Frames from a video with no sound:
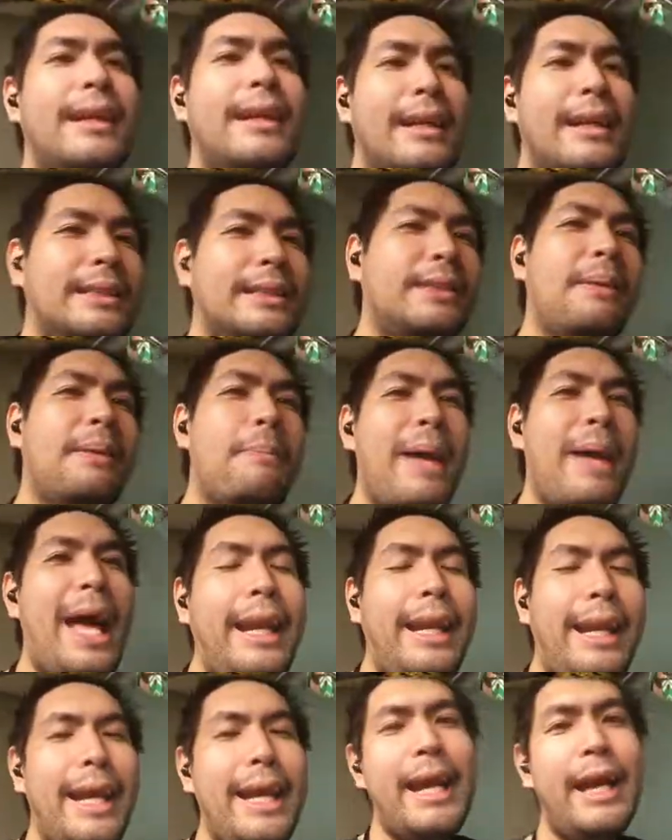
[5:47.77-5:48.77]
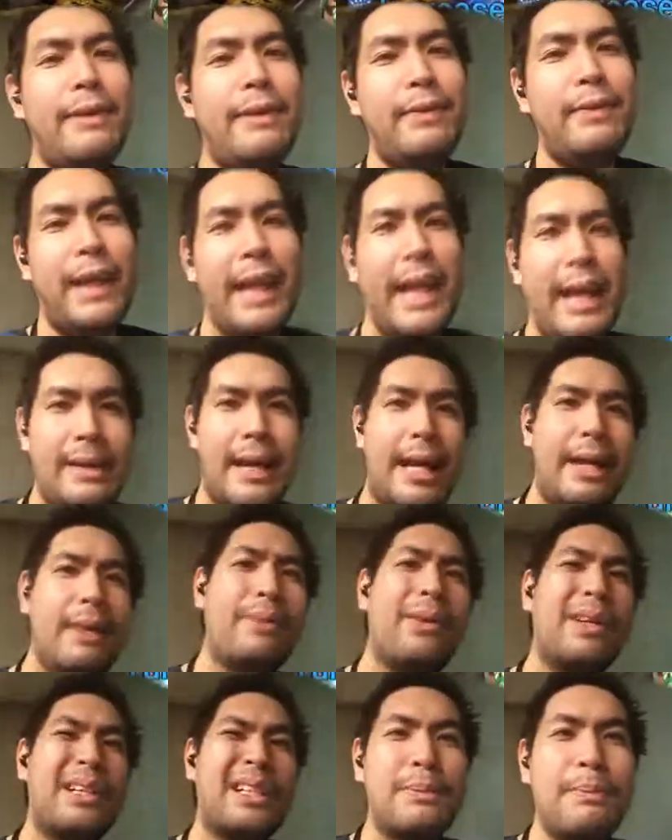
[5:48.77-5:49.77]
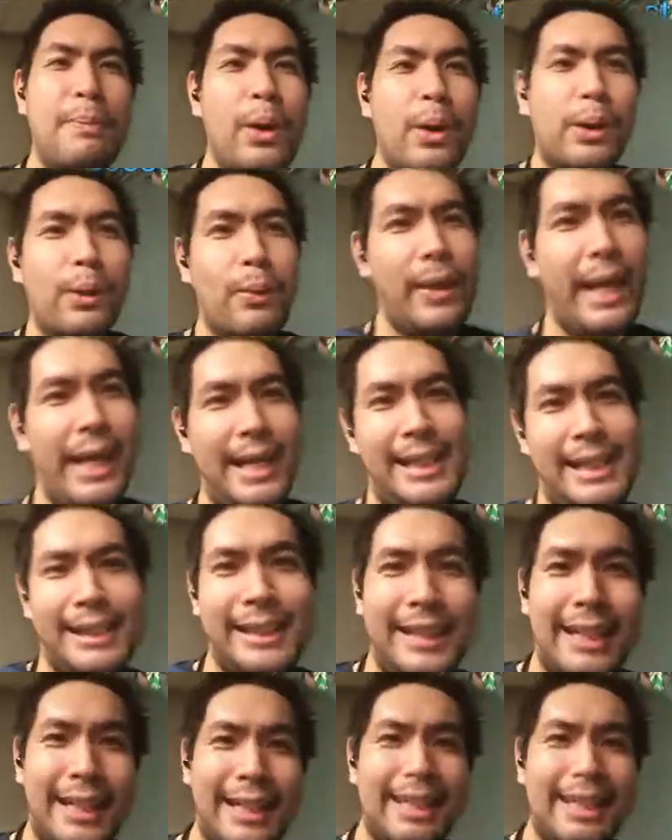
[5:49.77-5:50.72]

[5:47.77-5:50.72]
so the bad AI of the game kind of works both ways.